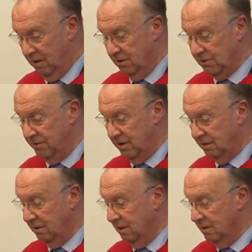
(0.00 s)
So I think
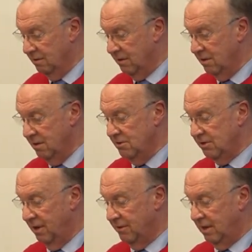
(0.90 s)
those
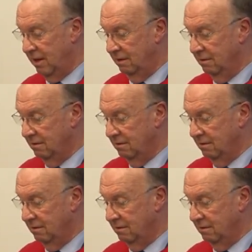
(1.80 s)
are the